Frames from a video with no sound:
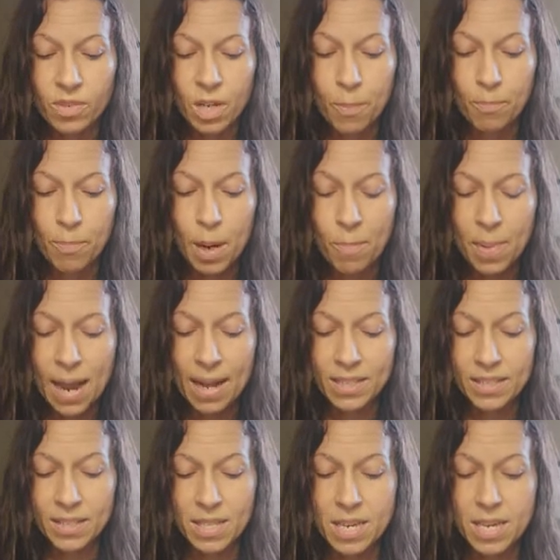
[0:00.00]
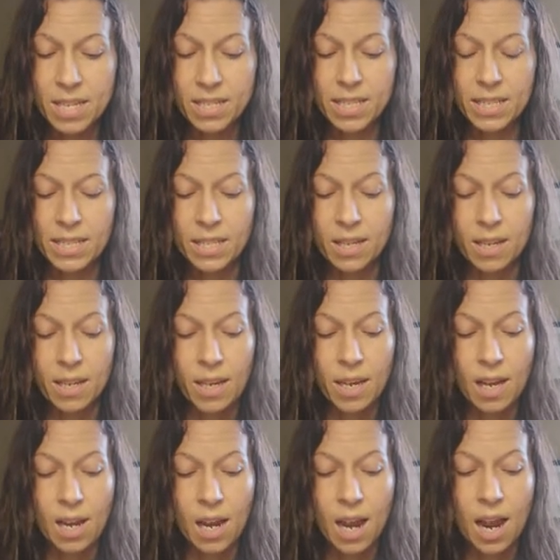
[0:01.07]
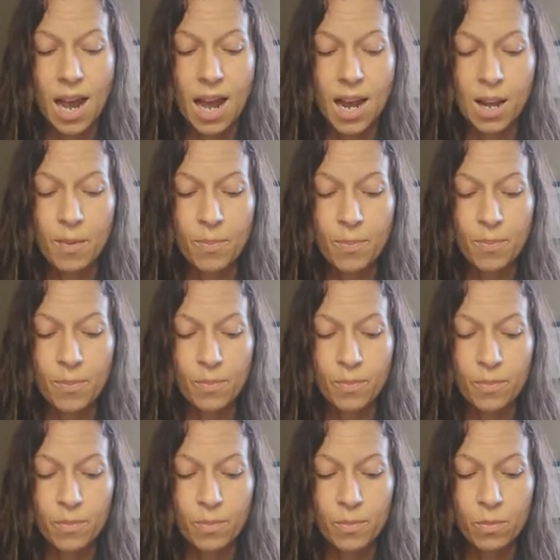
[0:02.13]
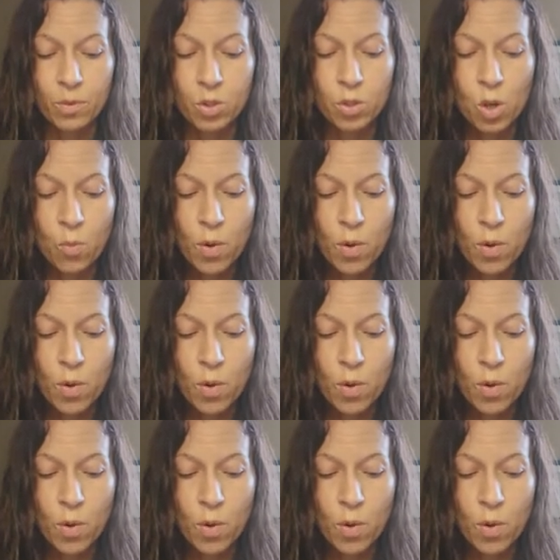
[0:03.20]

But back to this. So